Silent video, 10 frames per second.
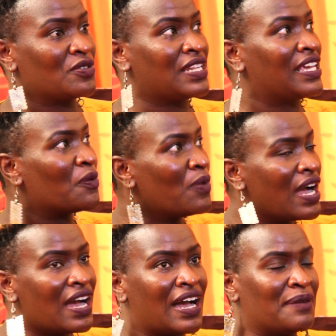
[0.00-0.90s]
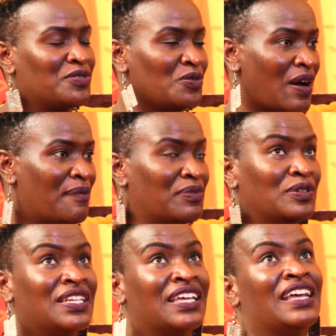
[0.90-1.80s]
I was like, wow, I'm so
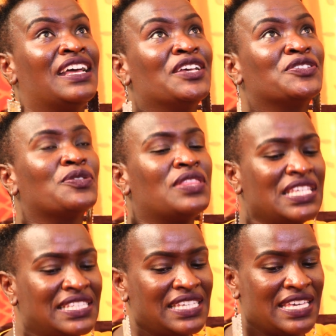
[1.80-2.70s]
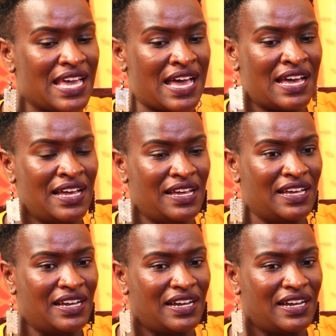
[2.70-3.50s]
humbled. So this year,